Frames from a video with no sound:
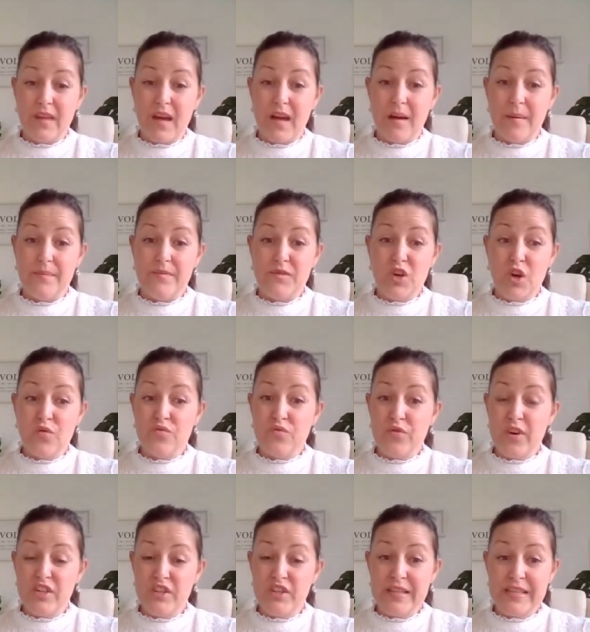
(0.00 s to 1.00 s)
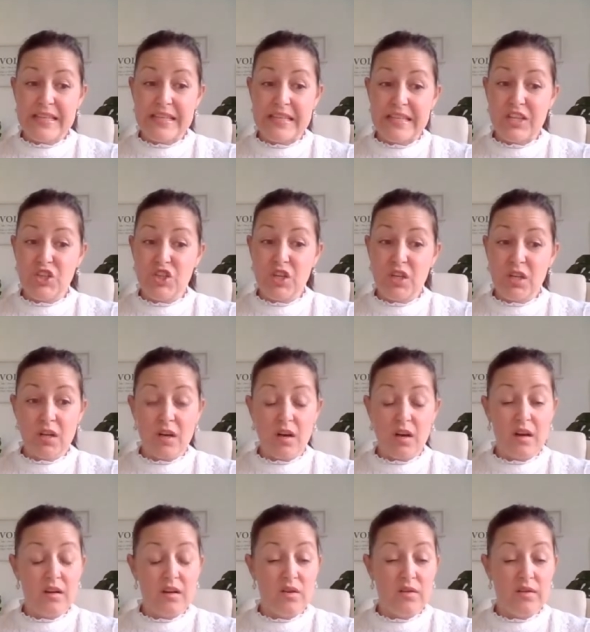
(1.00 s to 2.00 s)
Um, don't rush the decision.
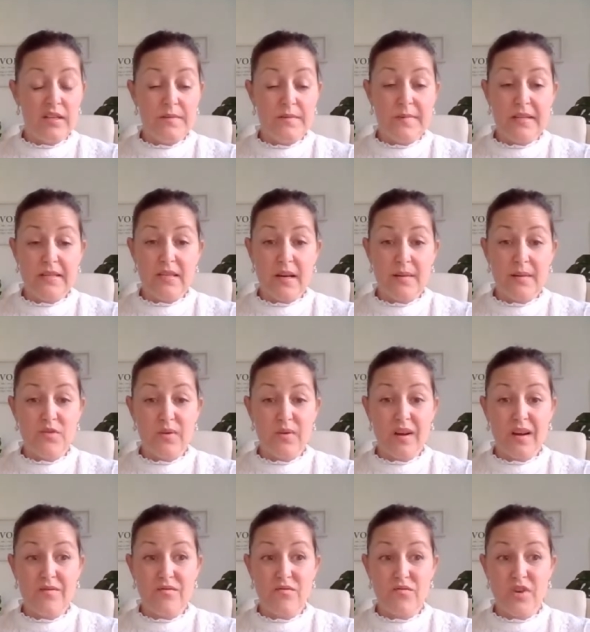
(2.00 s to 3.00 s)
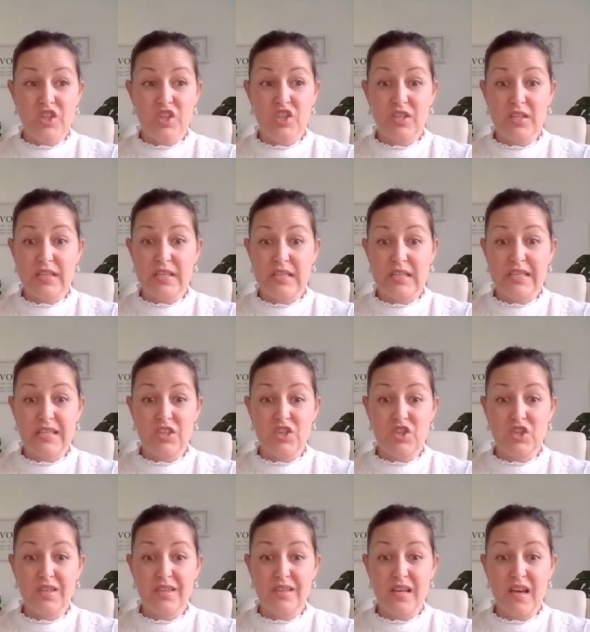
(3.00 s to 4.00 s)
I know there's been times when I've rushed
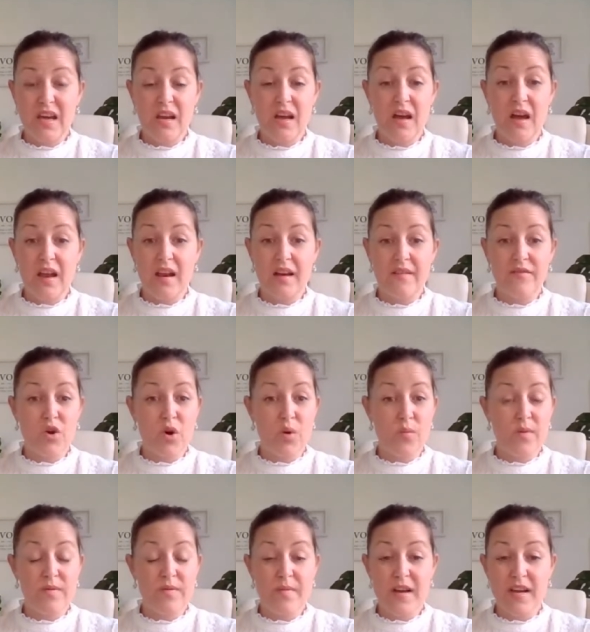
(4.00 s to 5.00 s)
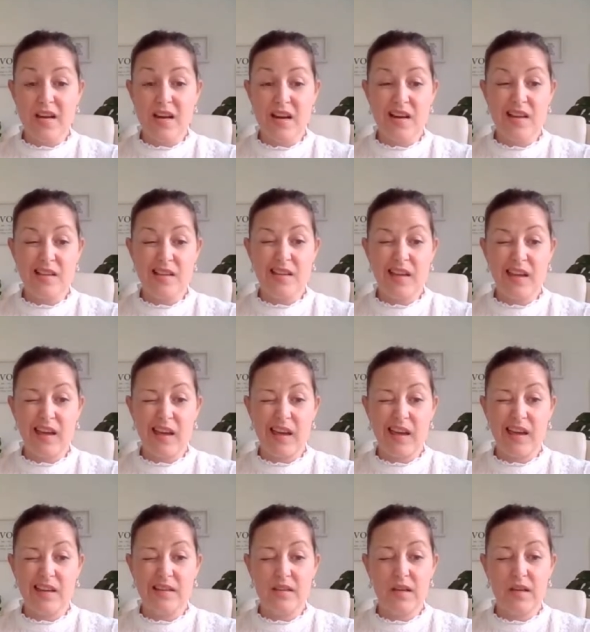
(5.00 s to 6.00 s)
decisions and, and I've gone with my gut,
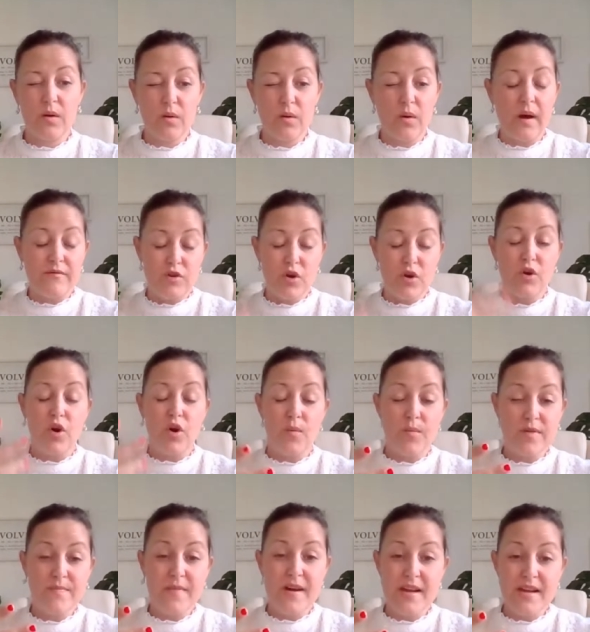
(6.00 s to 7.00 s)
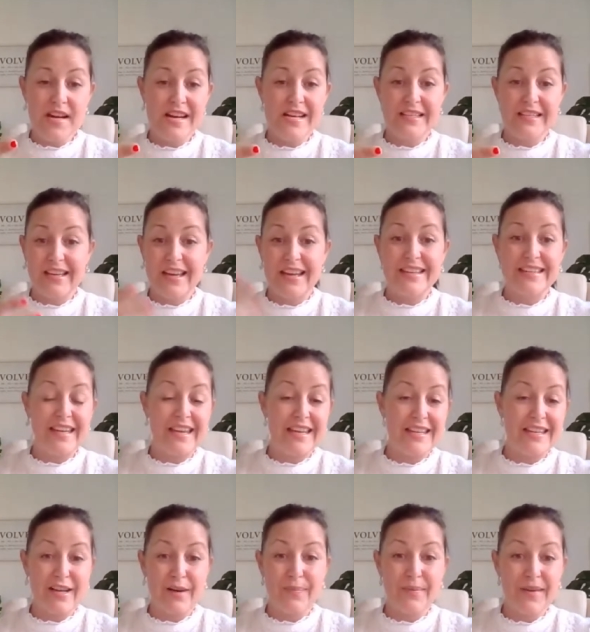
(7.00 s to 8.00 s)
and or I've not gone with my gut, and it's
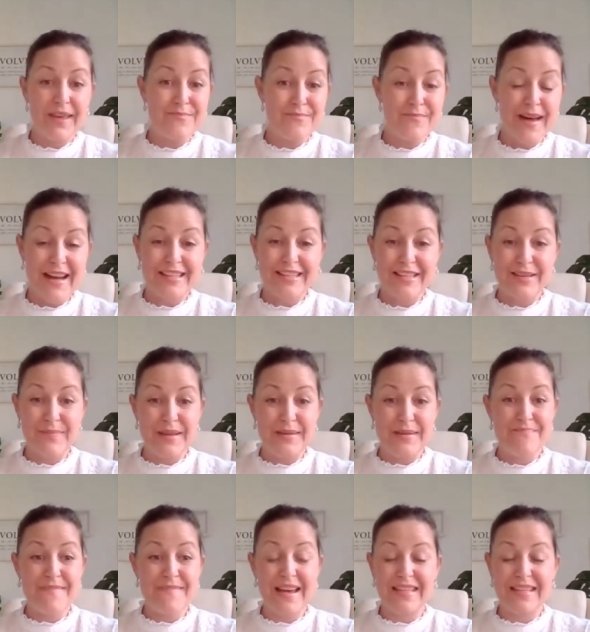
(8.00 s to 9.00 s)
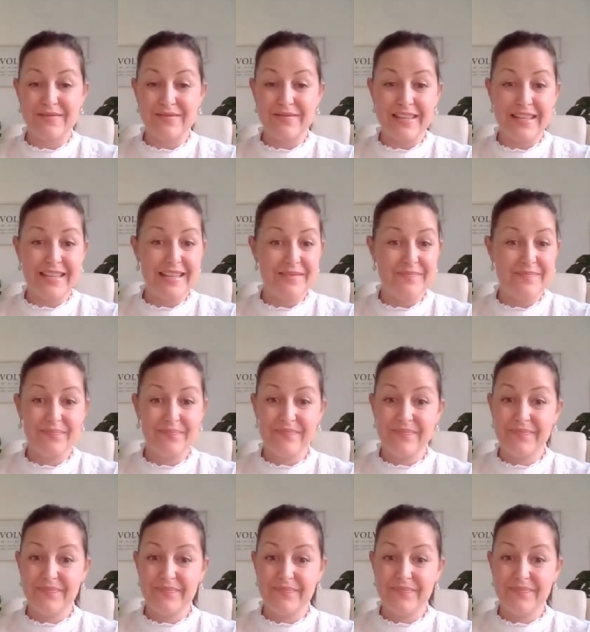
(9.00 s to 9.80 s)
ended up impacting me massively.